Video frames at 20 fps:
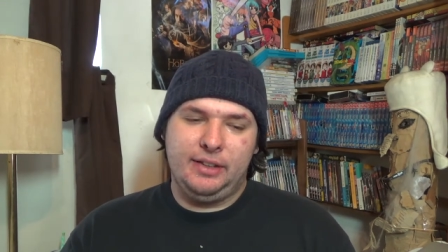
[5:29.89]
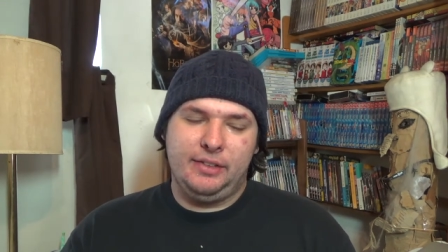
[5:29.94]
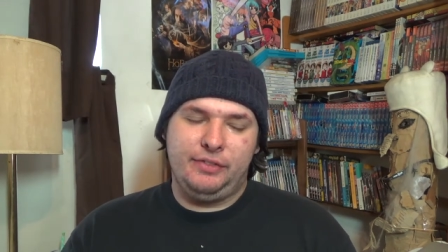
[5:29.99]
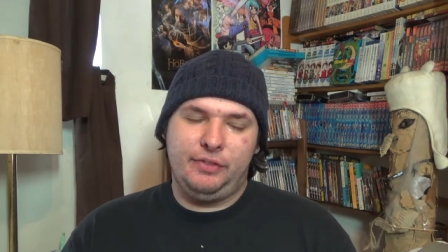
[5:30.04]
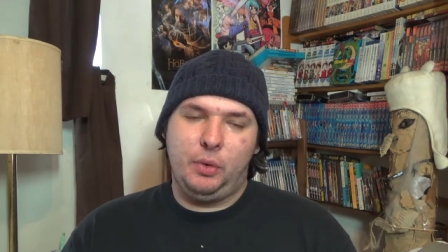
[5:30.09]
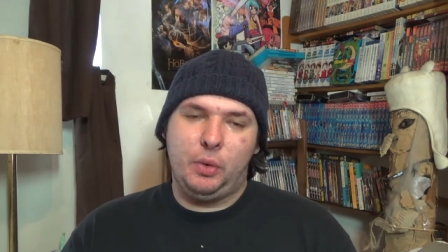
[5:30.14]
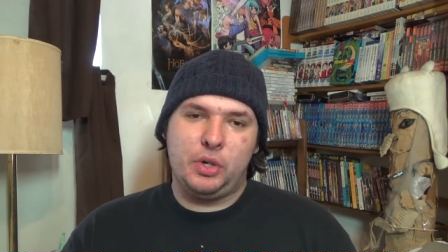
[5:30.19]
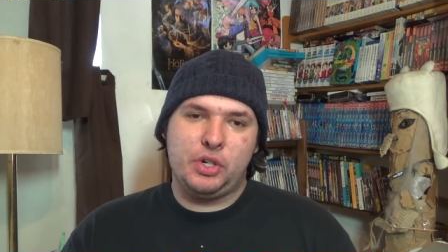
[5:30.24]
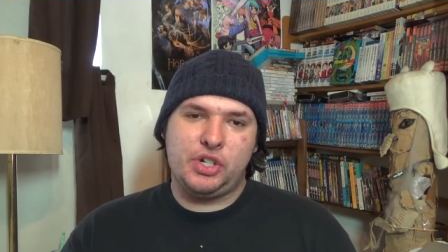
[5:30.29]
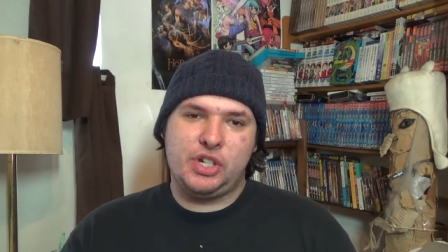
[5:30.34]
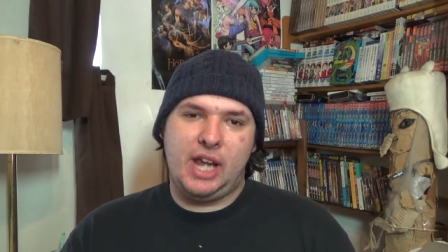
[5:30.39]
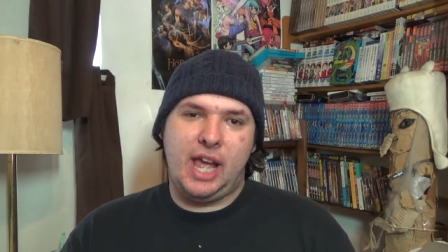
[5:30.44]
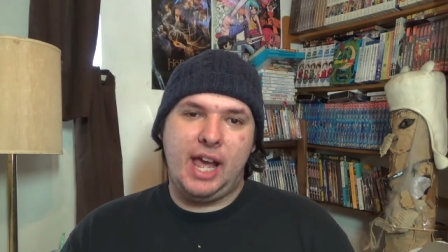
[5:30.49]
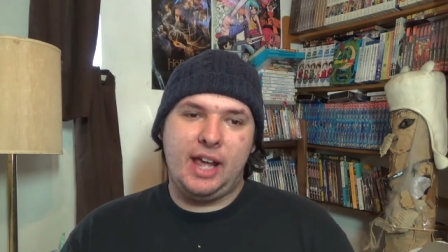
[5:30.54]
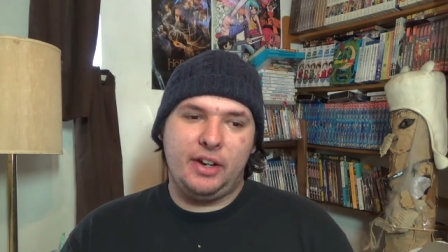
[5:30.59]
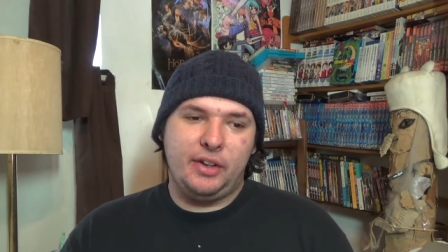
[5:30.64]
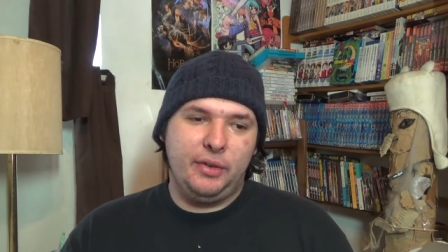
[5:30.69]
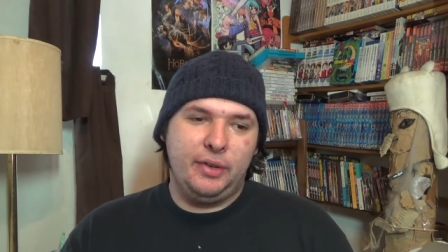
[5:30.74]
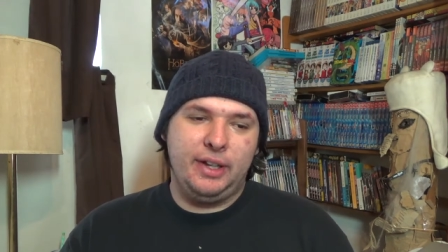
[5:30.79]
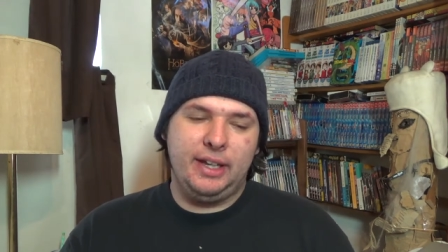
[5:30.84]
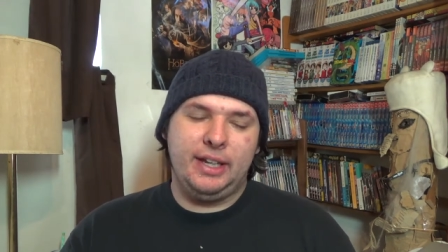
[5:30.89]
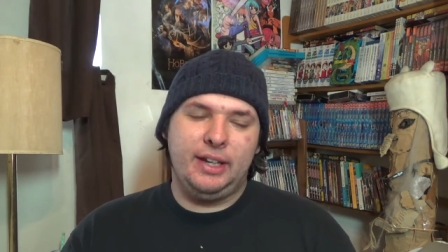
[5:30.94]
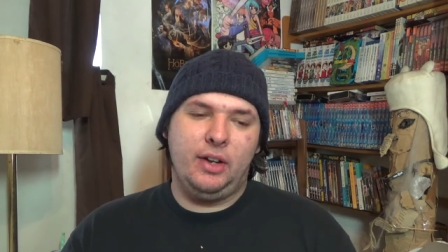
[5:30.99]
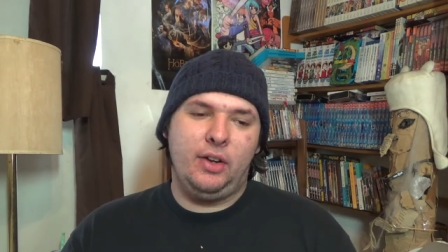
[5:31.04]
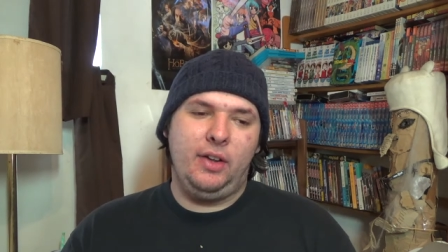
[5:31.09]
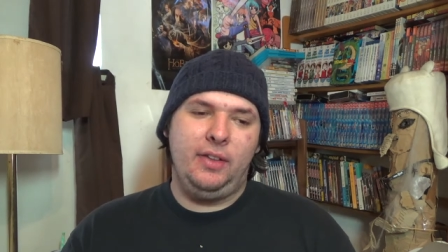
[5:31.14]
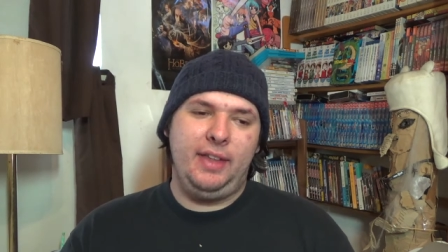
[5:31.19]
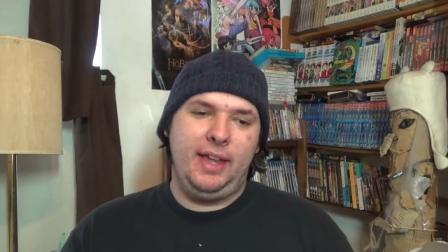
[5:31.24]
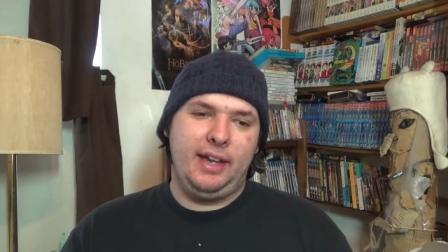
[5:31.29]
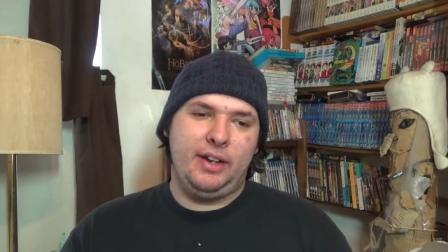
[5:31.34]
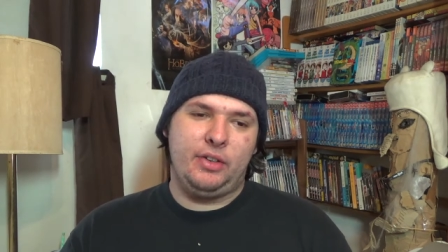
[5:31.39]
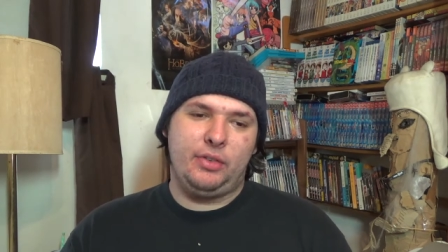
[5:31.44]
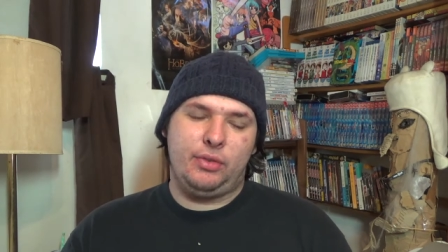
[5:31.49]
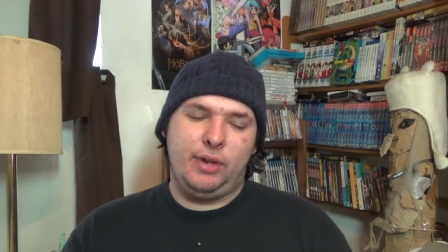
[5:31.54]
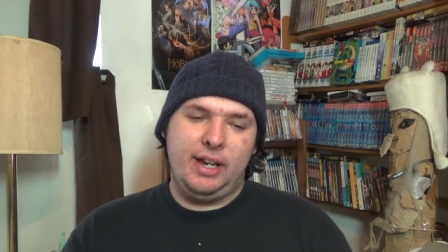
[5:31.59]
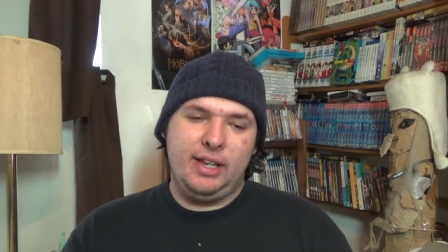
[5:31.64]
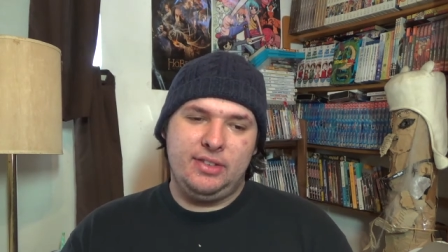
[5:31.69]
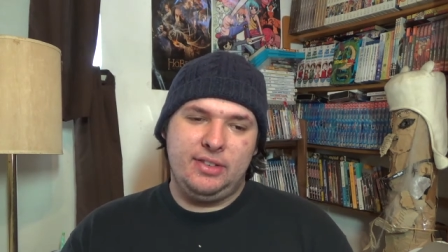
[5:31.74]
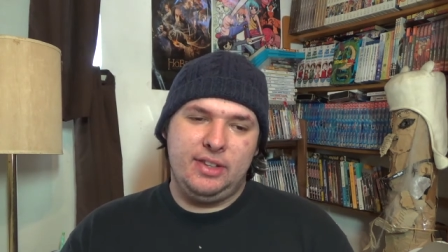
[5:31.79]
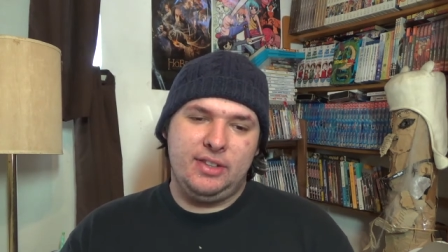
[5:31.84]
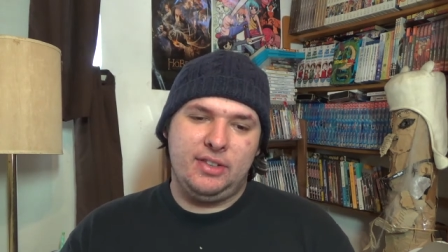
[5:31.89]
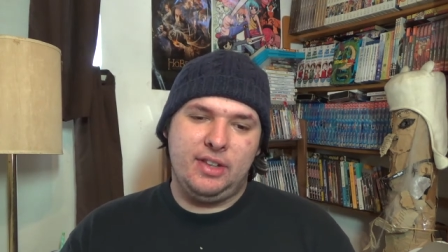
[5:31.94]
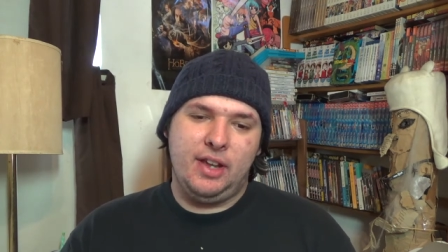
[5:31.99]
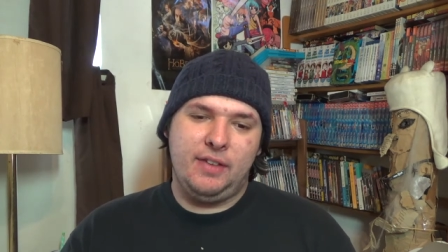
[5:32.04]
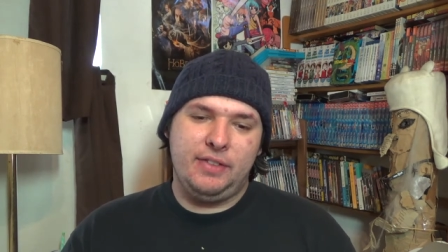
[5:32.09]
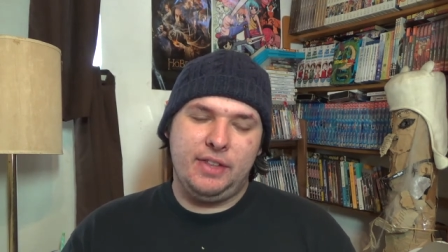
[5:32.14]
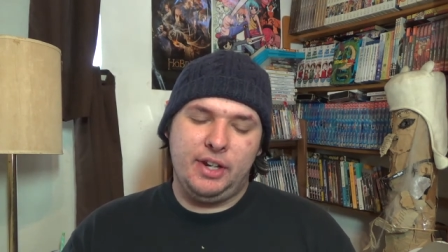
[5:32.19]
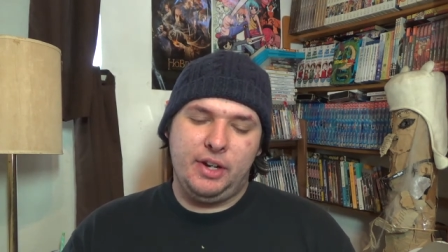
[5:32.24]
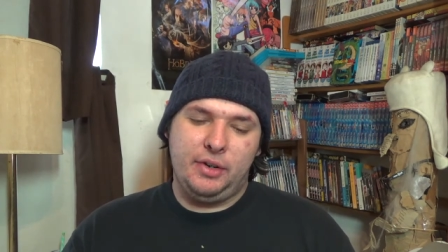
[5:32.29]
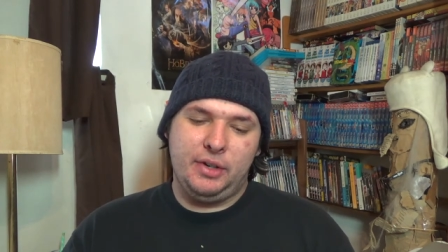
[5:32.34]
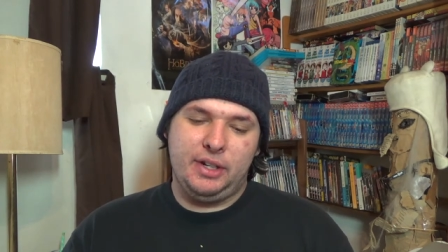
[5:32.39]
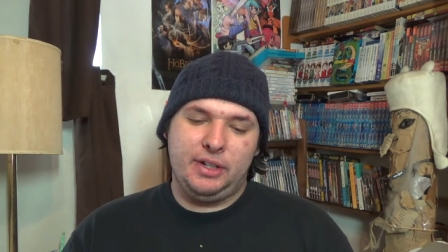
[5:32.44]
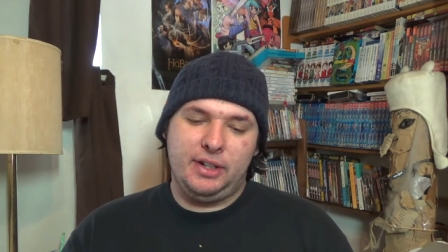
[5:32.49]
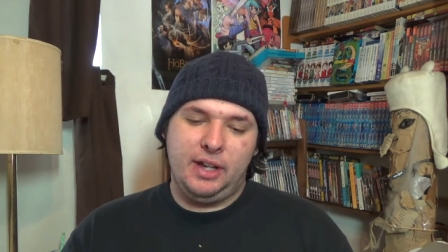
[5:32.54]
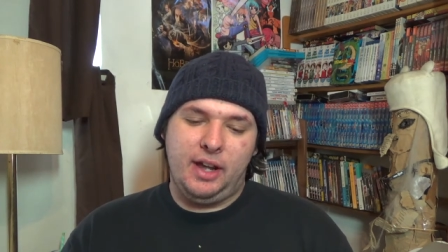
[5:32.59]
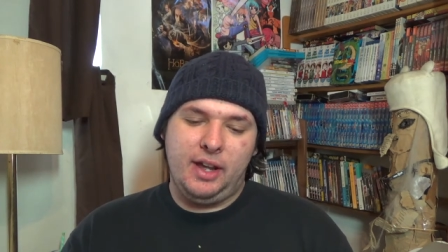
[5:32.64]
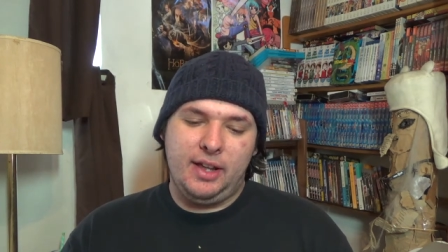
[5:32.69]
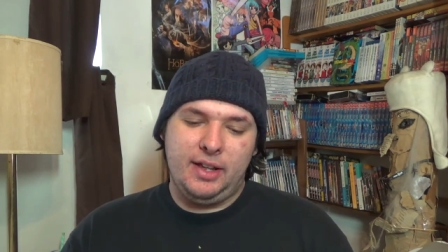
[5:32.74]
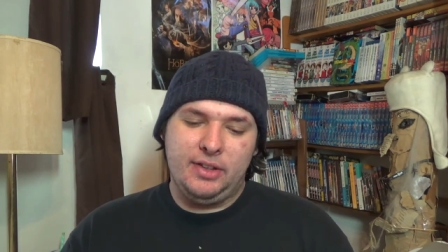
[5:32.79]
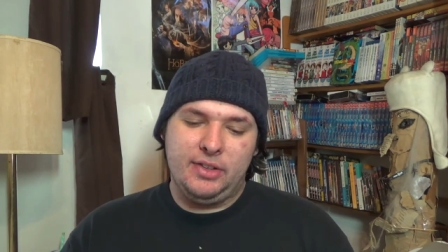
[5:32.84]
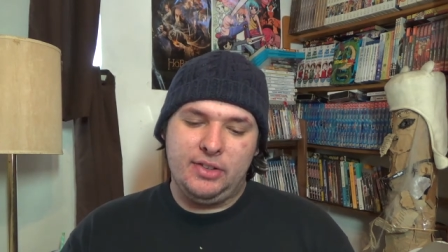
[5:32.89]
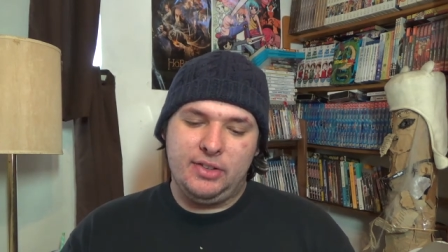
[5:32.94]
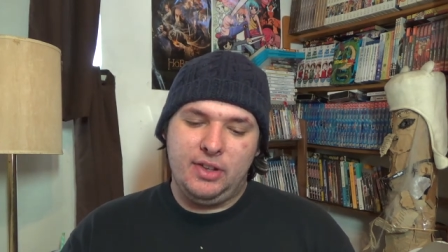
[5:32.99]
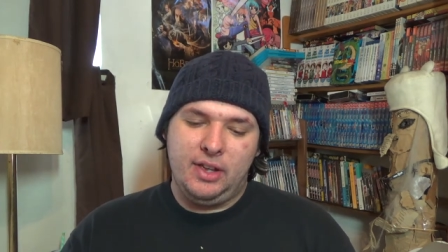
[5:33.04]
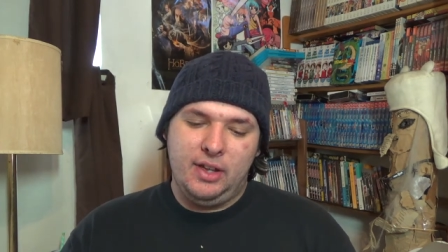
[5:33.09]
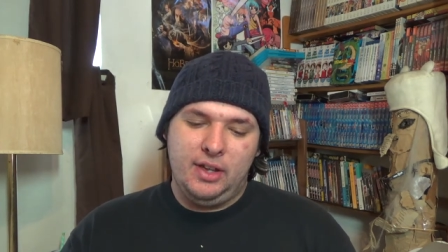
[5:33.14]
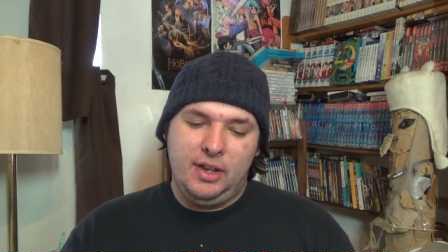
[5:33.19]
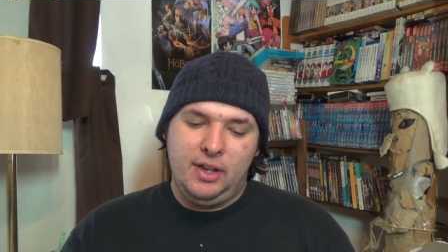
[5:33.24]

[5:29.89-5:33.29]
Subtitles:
the foreshadowing, all that crazy stuff that Oda does,